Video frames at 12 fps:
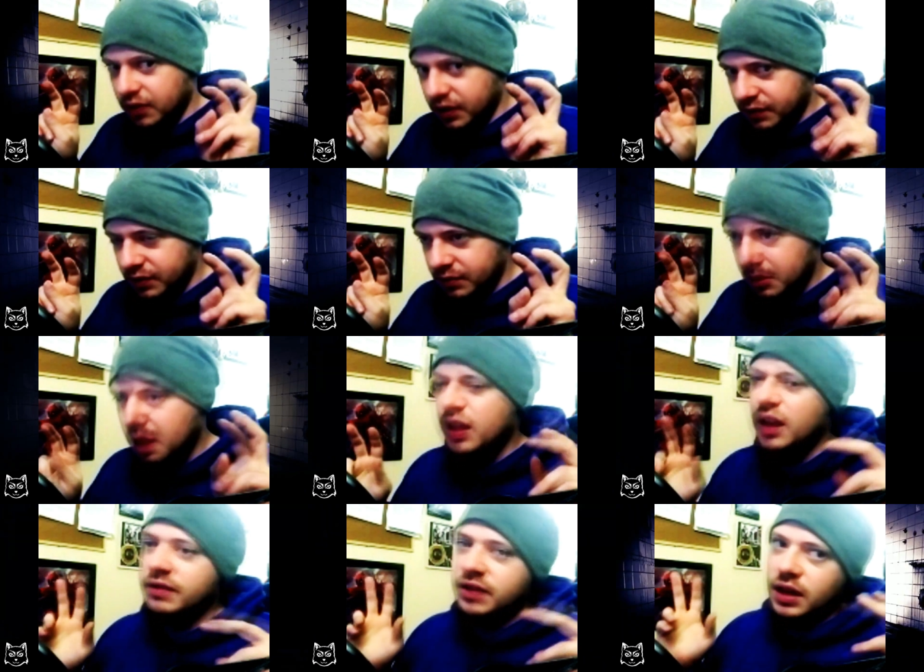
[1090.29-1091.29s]

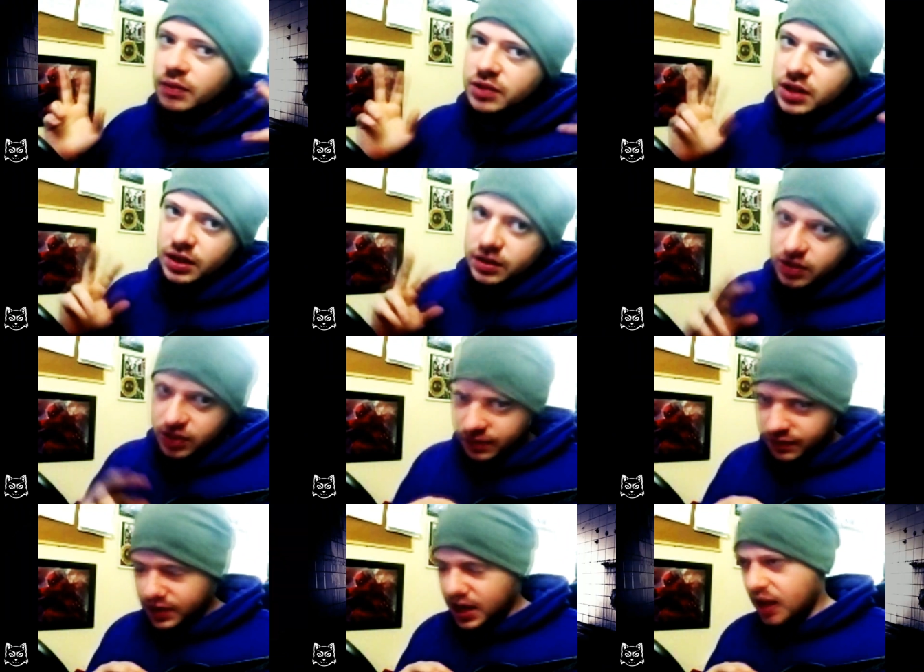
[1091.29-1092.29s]
algorithm has now
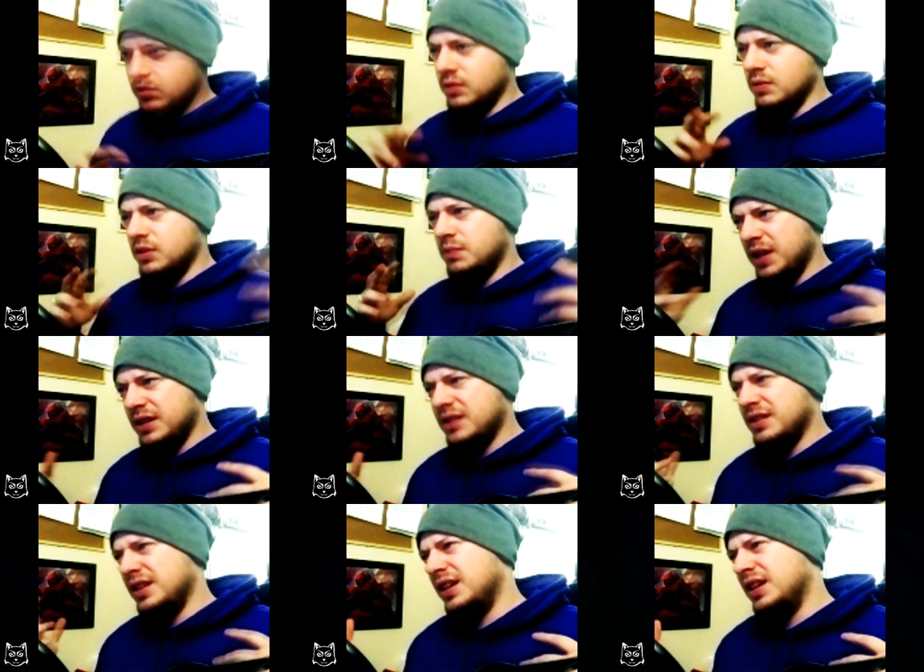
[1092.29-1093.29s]
changed to something else,
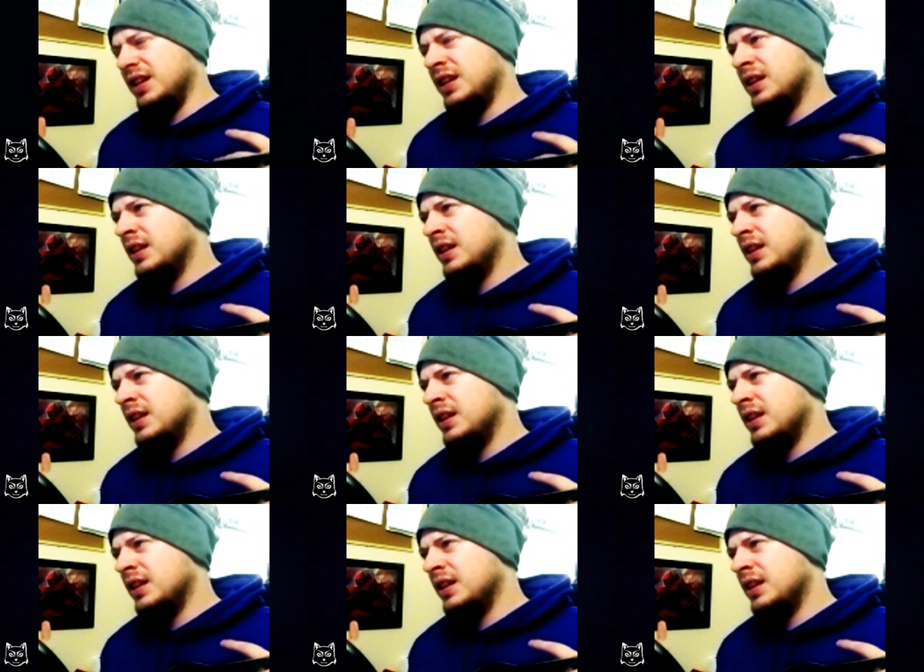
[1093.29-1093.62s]
which it's